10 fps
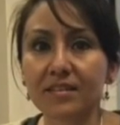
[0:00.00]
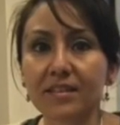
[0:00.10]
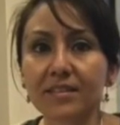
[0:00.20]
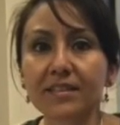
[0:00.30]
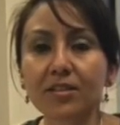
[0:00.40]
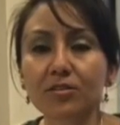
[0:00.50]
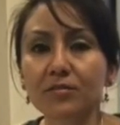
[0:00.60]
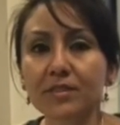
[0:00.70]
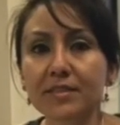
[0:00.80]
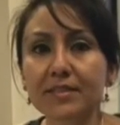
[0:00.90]
I think all
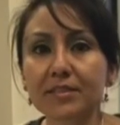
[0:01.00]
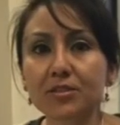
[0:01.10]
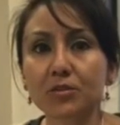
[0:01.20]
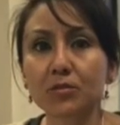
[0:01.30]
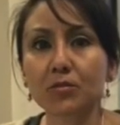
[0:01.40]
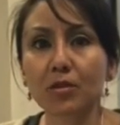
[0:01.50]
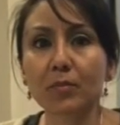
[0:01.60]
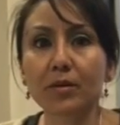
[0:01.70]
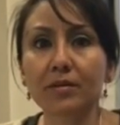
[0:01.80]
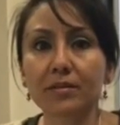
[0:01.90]
of us need to do our
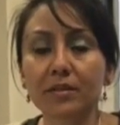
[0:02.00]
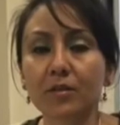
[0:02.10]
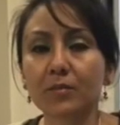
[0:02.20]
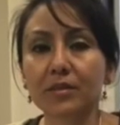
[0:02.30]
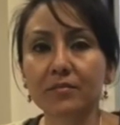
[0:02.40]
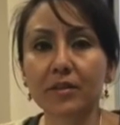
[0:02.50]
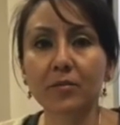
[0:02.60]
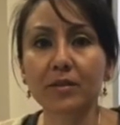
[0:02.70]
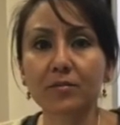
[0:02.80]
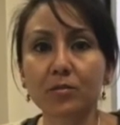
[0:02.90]
part to help the
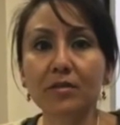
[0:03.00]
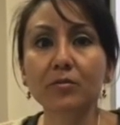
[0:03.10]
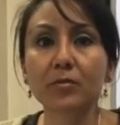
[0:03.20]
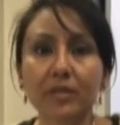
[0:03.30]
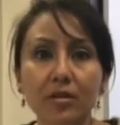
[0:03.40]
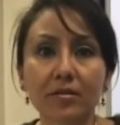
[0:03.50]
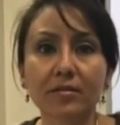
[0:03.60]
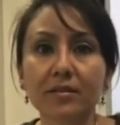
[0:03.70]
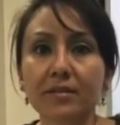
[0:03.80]
environment wherever we are.